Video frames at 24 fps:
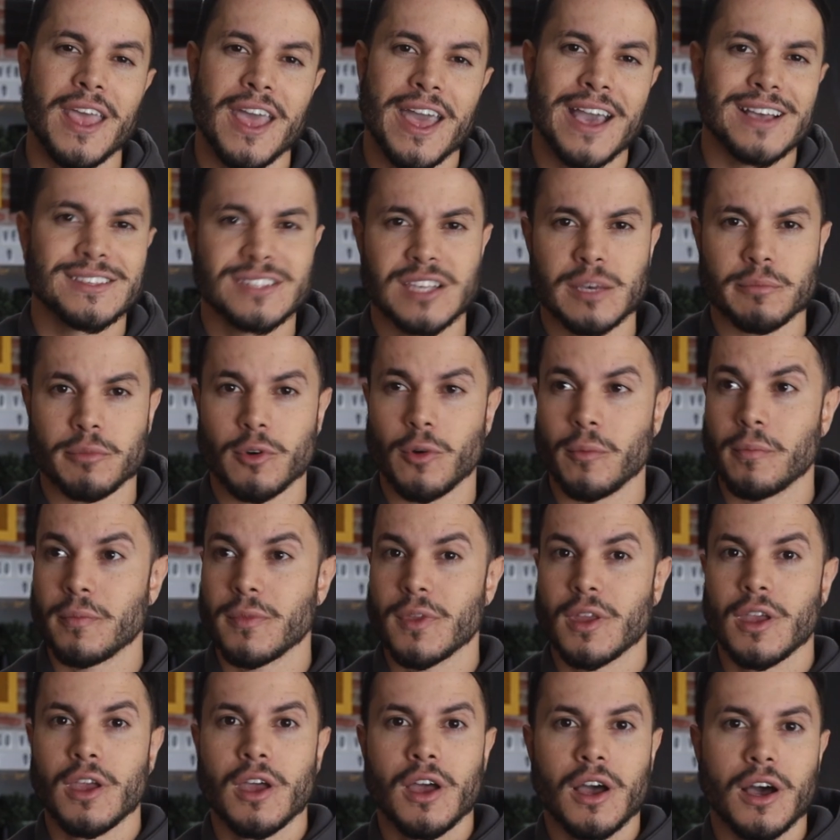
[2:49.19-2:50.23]
Example,
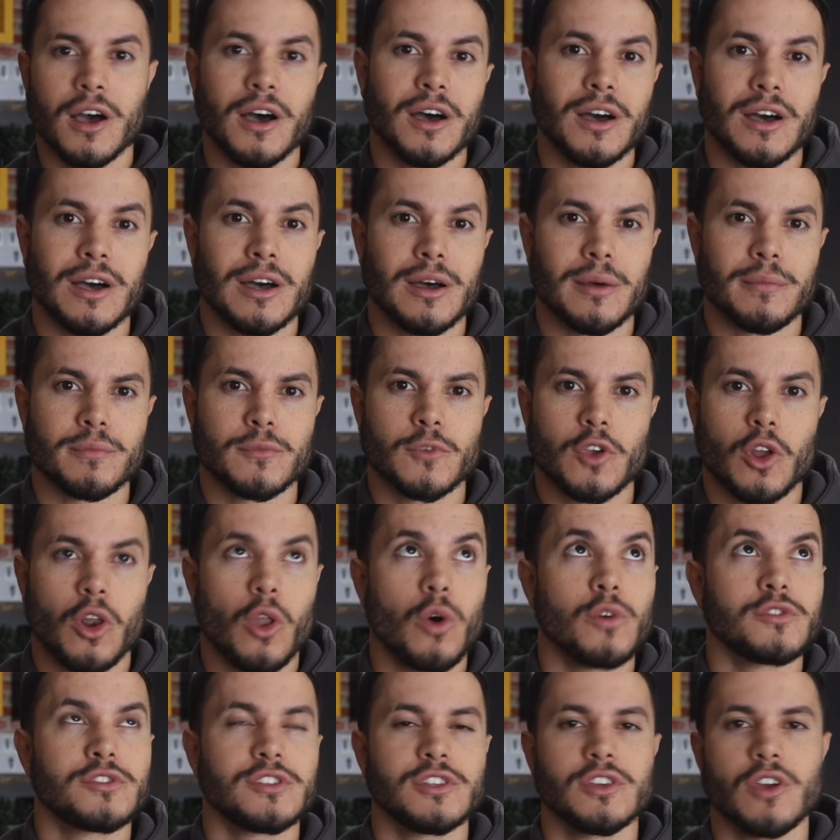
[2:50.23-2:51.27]

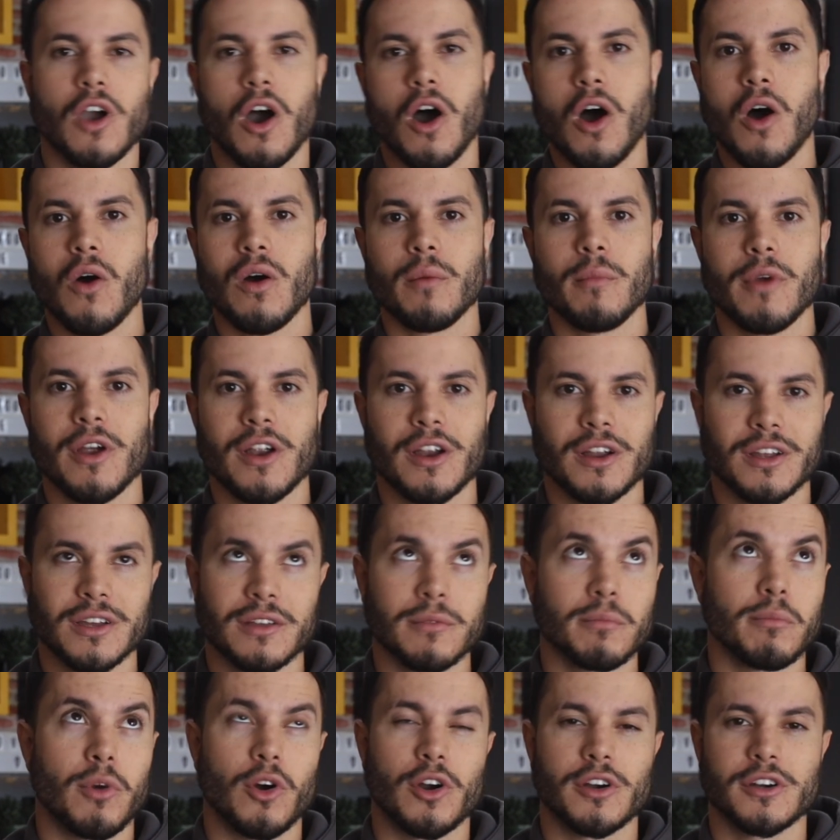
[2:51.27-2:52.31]
closing all
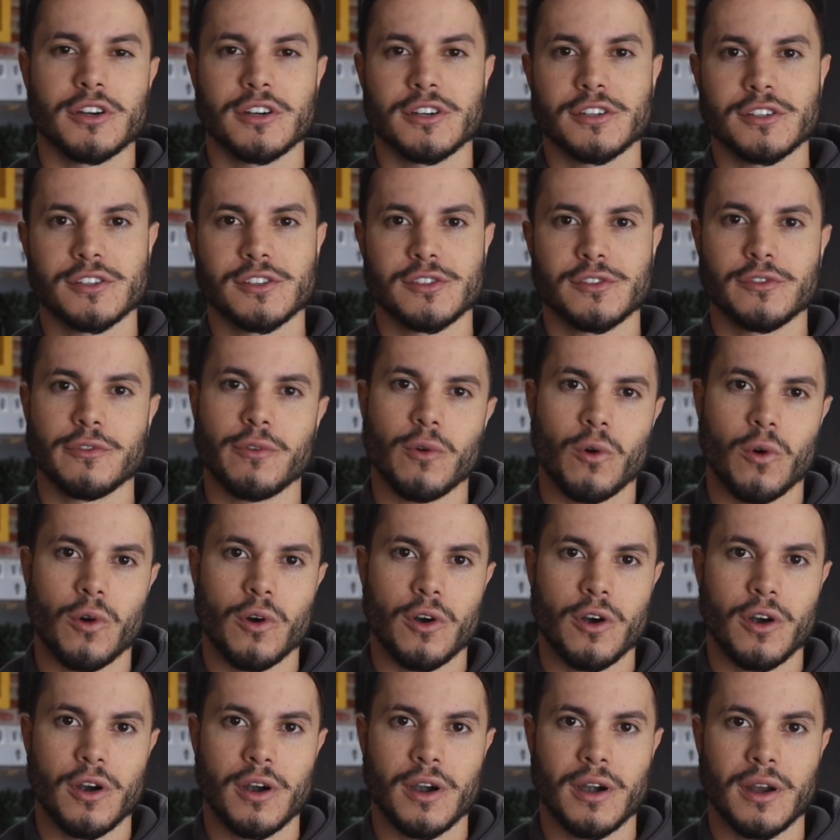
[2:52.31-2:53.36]
American borders
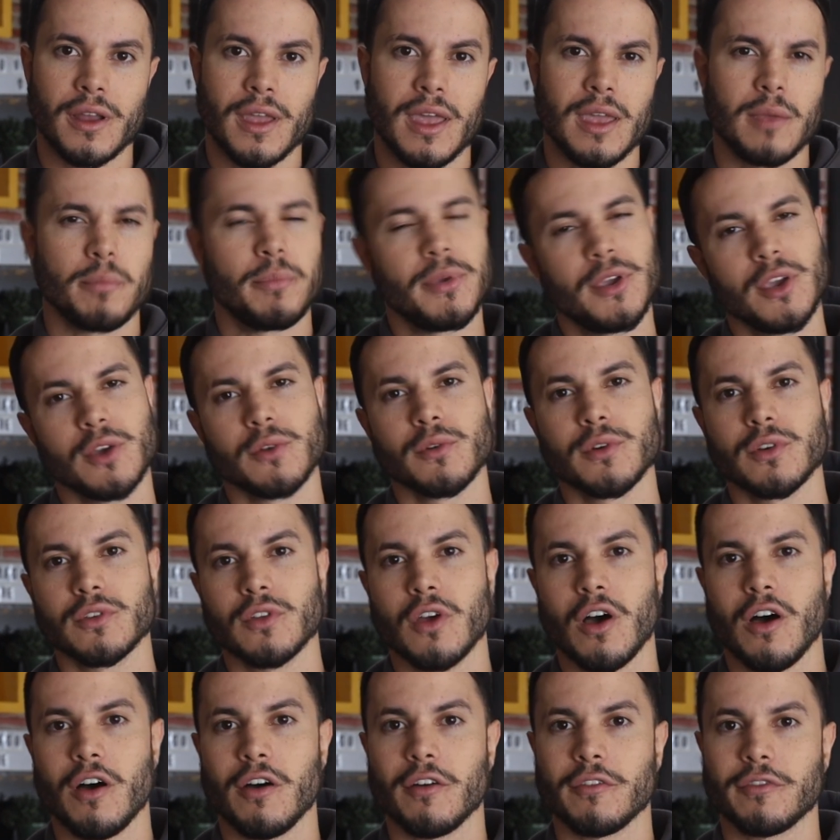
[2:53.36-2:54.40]
for a period
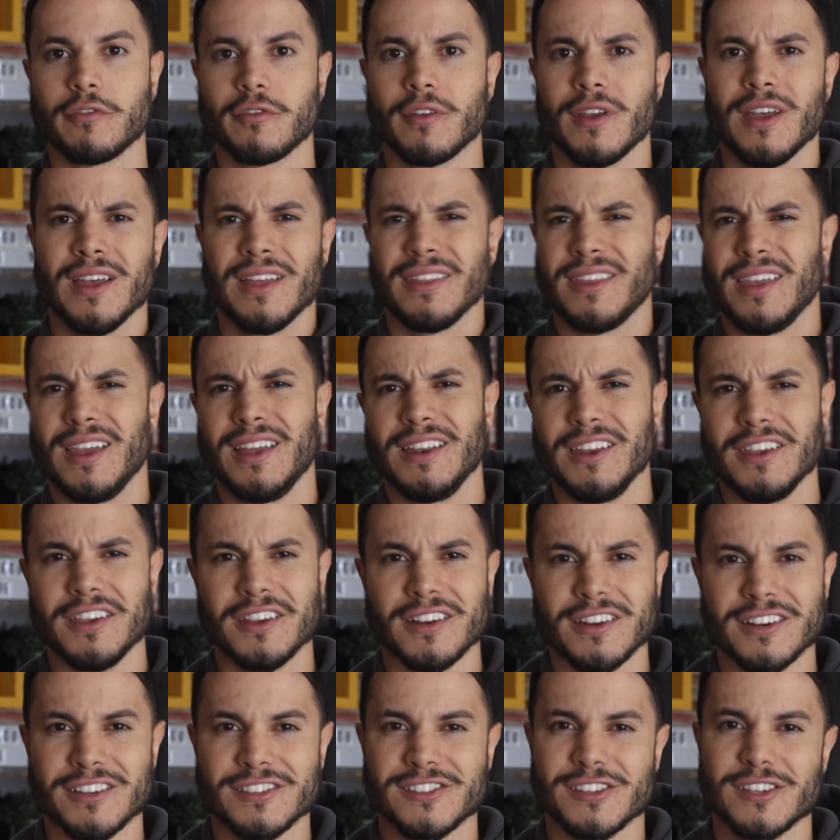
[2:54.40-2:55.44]
of 10
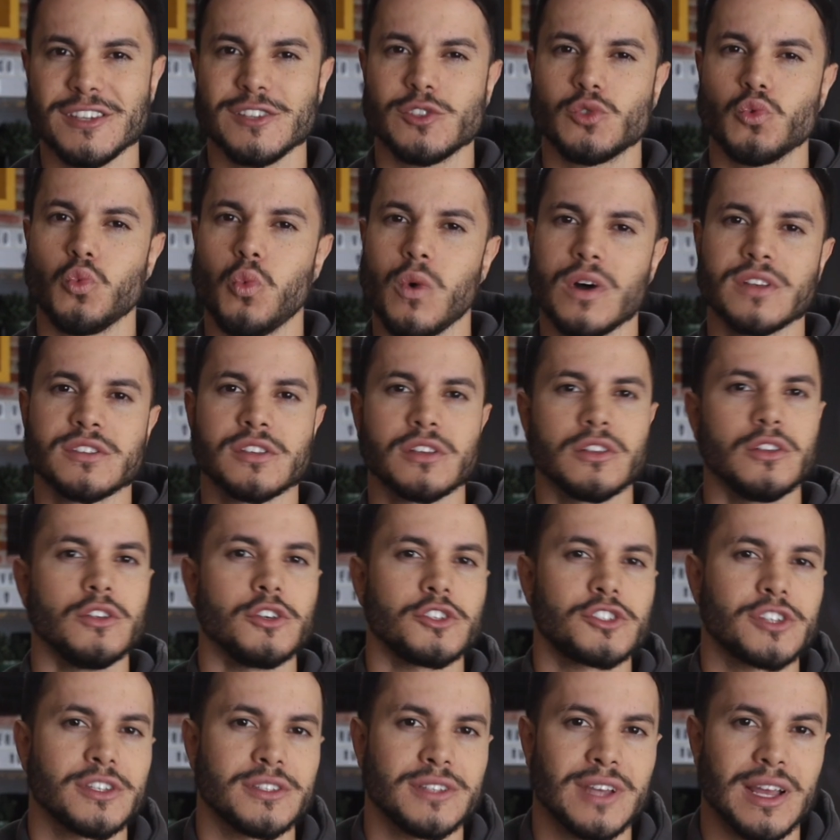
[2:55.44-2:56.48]
years is one
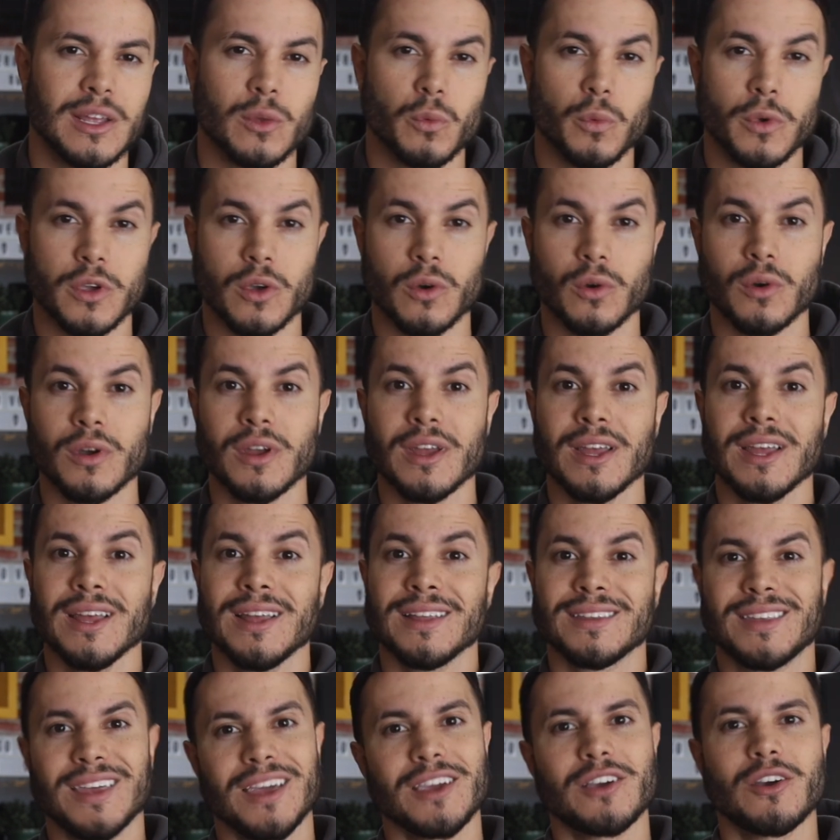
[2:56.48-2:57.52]
solution that will
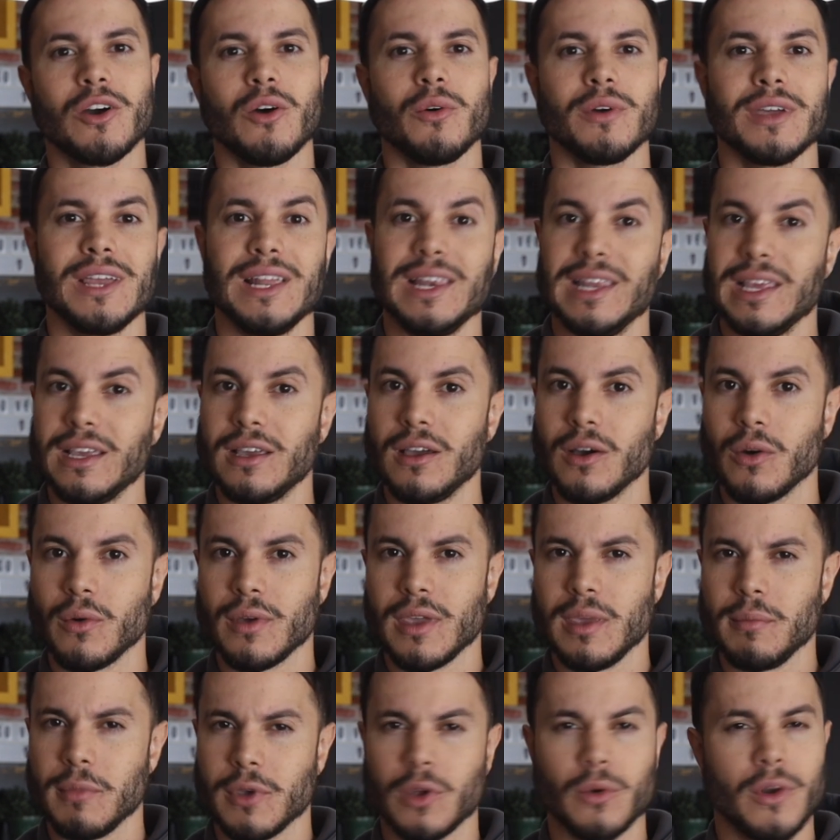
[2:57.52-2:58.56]
tackle illegal
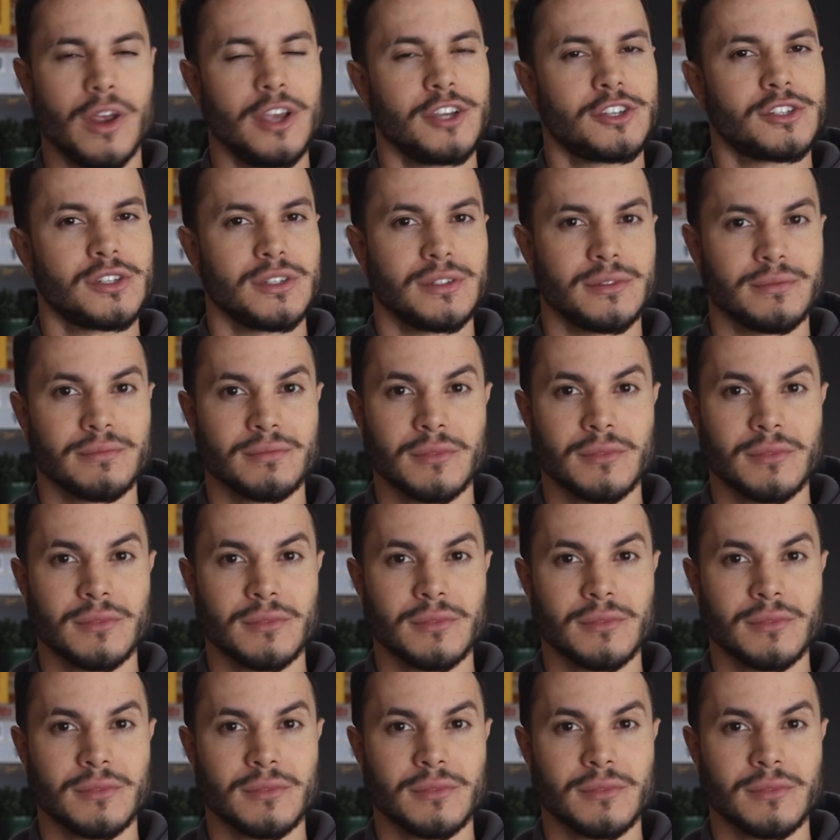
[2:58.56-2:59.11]
immigration.